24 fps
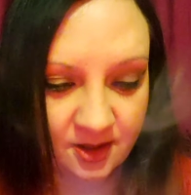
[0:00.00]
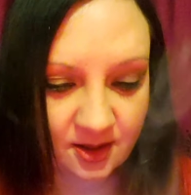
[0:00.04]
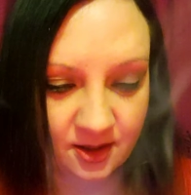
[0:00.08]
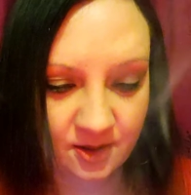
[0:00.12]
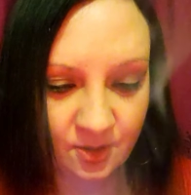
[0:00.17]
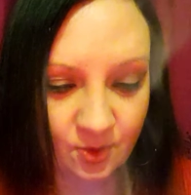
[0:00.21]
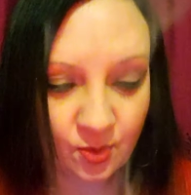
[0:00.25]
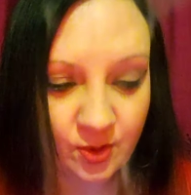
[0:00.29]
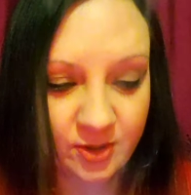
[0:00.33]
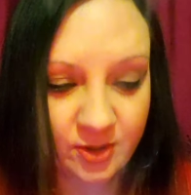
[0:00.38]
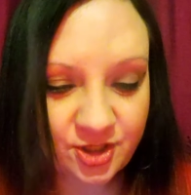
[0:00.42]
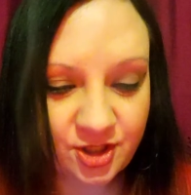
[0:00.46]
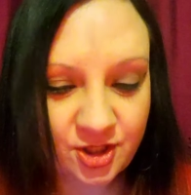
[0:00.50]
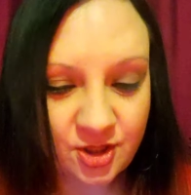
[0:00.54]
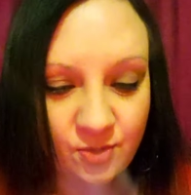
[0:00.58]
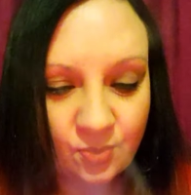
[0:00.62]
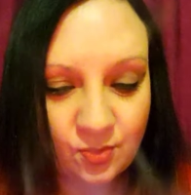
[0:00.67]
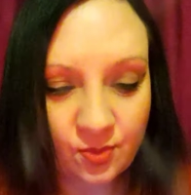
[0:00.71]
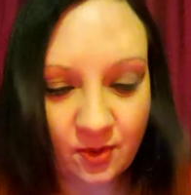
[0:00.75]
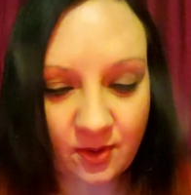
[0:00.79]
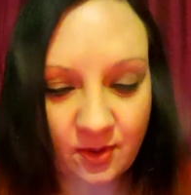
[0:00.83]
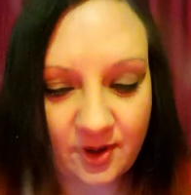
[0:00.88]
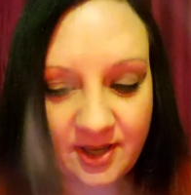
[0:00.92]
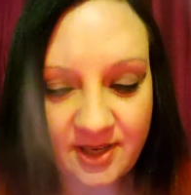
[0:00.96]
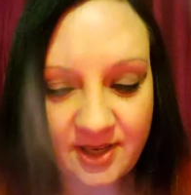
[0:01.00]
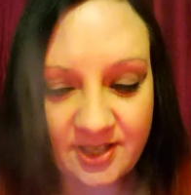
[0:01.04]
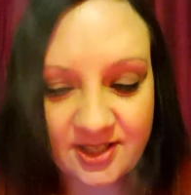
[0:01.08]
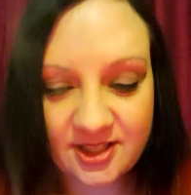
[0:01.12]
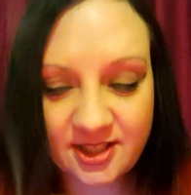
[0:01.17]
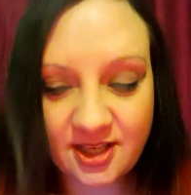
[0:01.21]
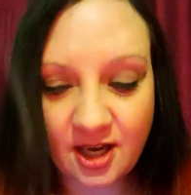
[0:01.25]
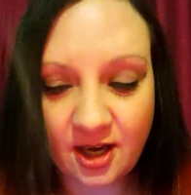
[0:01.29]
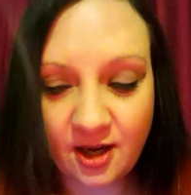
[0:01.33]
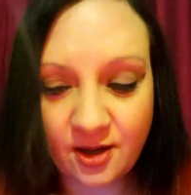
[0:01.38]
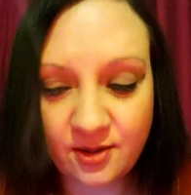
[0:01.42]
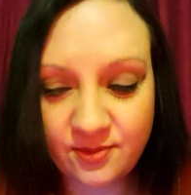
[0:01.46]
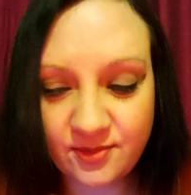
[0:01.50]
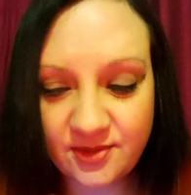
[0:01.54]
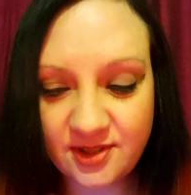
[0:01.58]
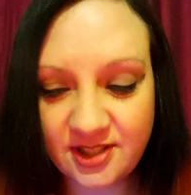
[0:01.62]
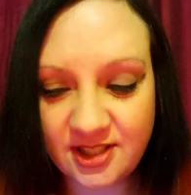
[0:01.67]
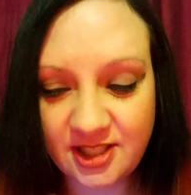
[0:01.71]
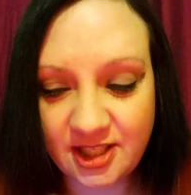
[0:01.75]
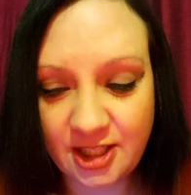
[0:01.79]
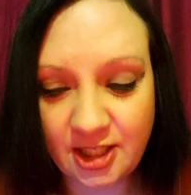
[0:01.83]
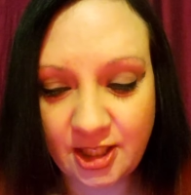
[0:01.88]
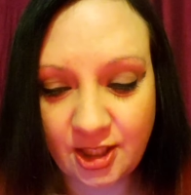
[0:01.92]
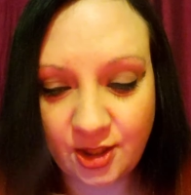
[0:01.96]
What you want comes
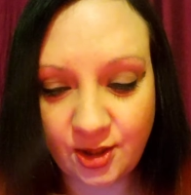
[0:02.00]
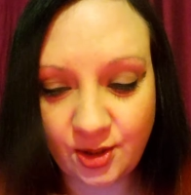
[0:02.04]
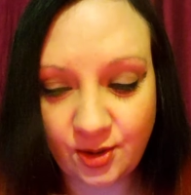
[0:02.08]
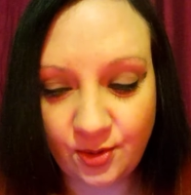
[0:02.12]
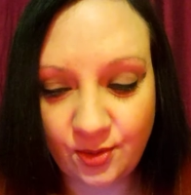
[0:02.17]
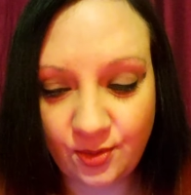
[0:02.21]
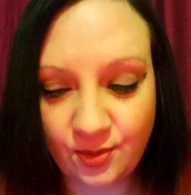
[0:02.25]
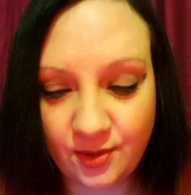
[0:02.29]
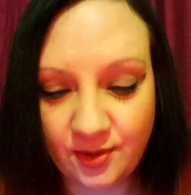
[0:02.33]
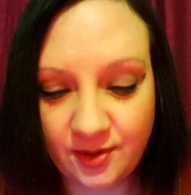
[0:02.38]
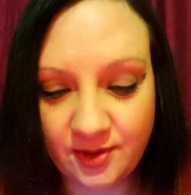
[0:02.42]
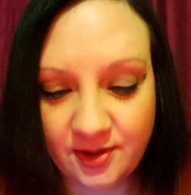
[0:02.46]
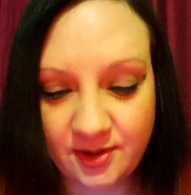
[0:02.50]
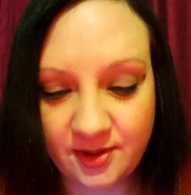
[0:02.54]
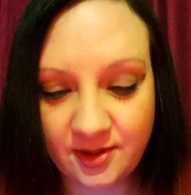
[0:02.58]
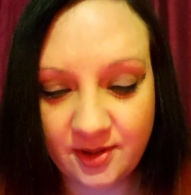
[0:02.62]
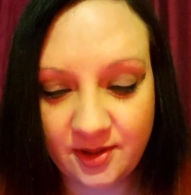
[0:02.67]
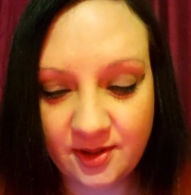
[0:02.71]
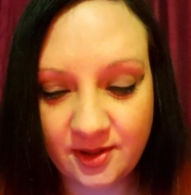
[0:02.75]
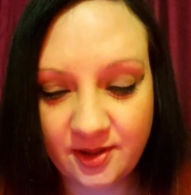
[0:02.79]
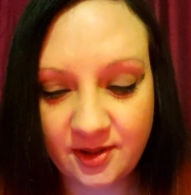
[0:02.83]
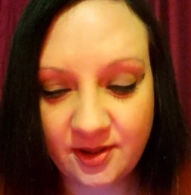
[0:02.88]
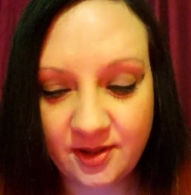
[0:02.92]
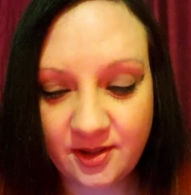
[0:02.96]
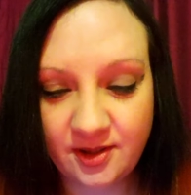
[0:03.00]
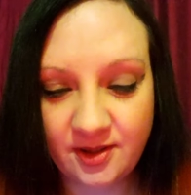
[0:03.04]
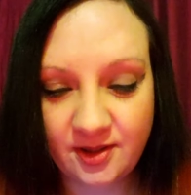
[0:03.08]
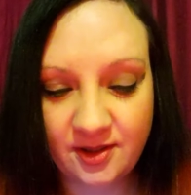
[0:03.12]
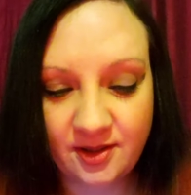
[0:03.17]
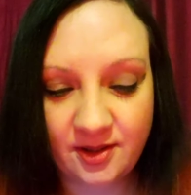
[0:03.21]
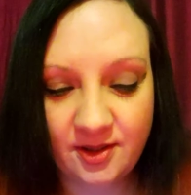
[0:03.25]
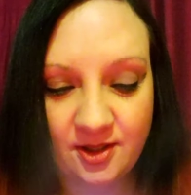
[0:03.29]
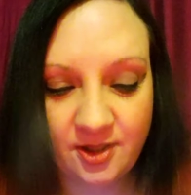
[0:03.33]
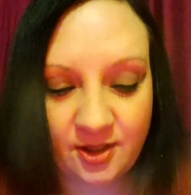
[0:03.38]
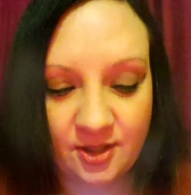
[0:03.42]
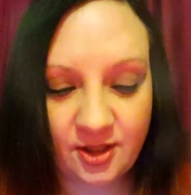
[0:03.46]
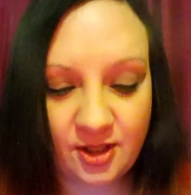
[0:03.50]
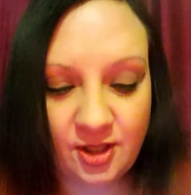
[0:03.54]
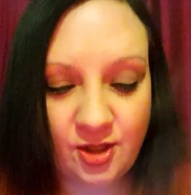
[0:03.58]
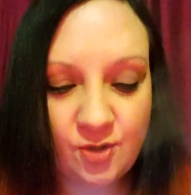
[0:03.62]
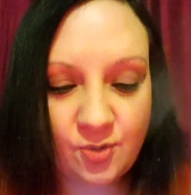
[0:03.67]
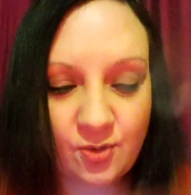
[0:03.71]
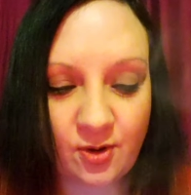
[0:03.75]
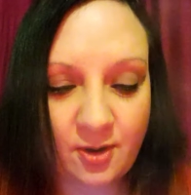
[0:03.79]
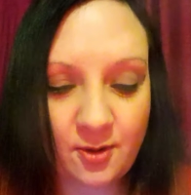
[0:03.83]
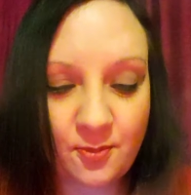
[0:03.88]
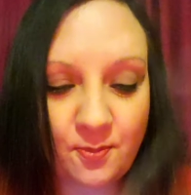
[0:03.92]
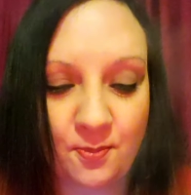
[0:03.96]
to you. You
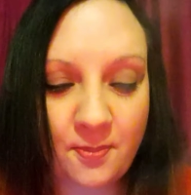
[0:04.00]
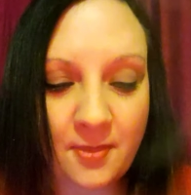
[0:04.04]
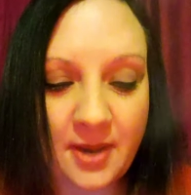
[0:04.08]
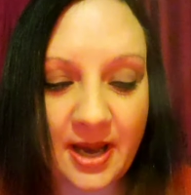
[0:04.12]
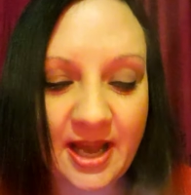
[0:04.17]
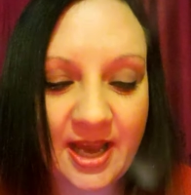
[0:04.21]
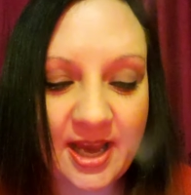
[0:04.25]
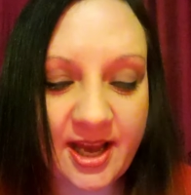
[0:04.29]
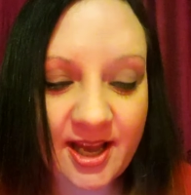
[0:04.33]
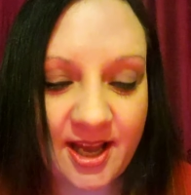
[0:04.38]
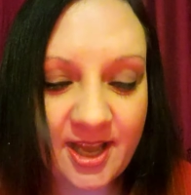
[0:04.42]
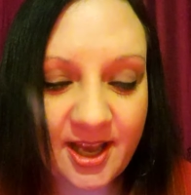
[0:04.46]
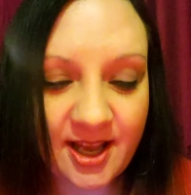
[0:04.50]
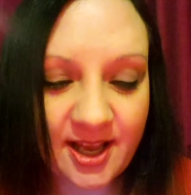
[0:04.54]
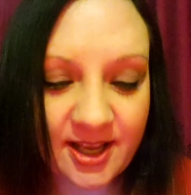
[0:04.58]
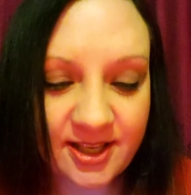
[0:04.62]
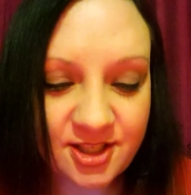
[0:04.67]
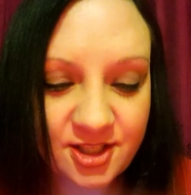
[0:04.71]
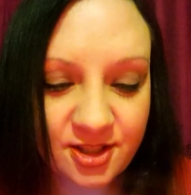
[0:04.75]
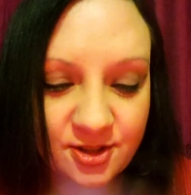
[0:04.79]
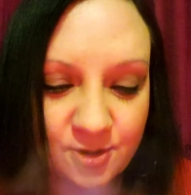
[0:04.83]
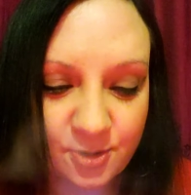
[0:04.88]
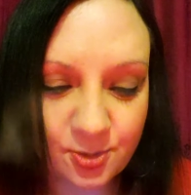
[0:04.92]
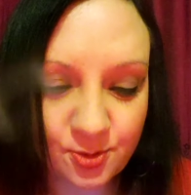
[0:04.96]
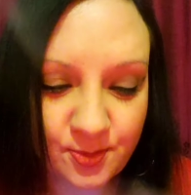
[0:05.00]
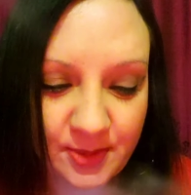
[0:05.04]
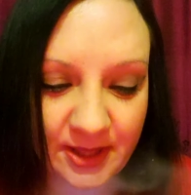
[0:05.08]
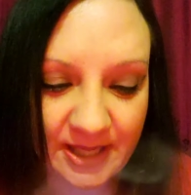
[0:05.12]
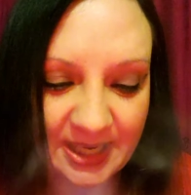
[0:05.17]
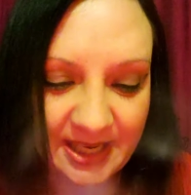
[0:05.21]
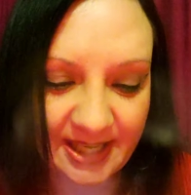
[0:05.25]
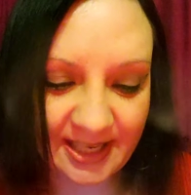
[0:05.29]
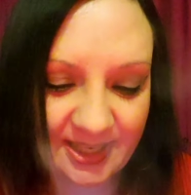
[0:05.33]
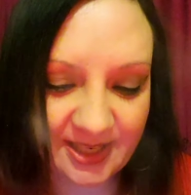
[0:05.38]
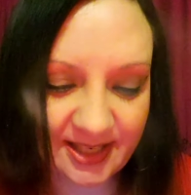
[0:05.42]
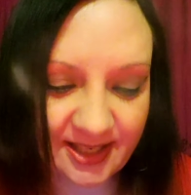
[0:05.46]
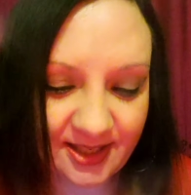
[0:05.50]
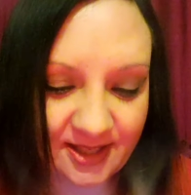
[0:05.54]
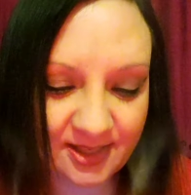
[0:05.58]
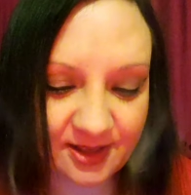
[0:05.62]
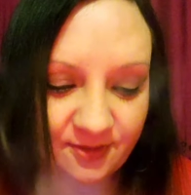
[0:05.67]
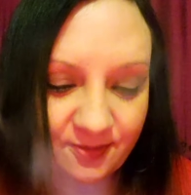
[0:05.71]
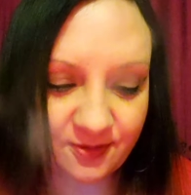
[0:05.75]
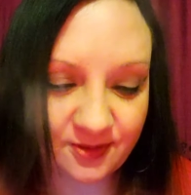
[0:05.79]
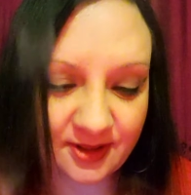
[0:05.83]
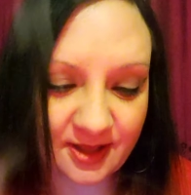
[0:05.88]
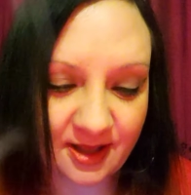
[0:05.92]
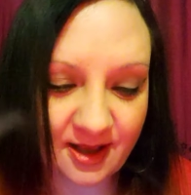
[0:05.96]
are a magical being
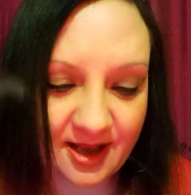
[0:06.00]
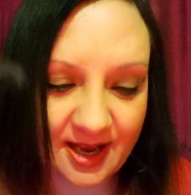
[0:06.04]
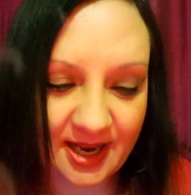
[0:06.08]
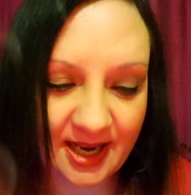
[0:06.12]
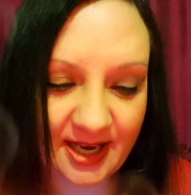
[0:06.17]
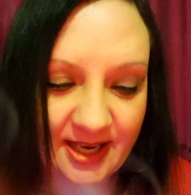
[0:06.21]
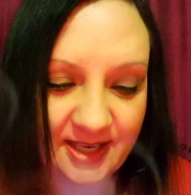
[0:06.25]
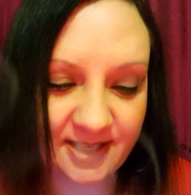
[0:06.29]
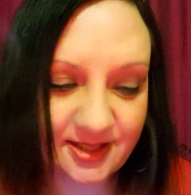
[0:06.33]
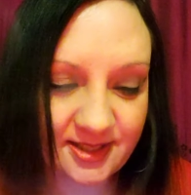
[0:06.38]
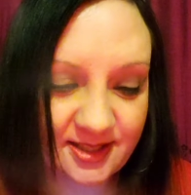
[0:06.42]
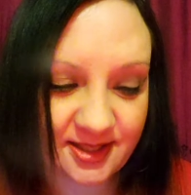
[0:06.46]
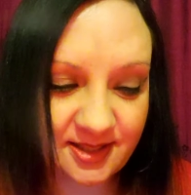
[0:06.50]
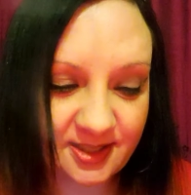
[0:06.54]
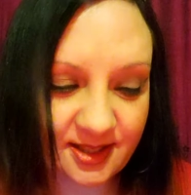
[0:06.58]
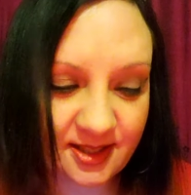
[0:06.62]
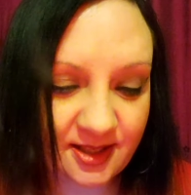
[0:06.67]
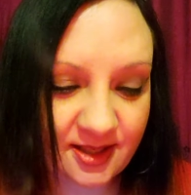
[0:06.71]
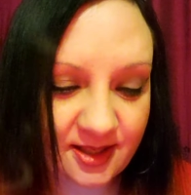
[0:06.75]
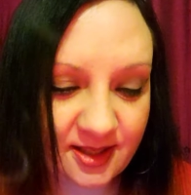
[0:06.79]
of light.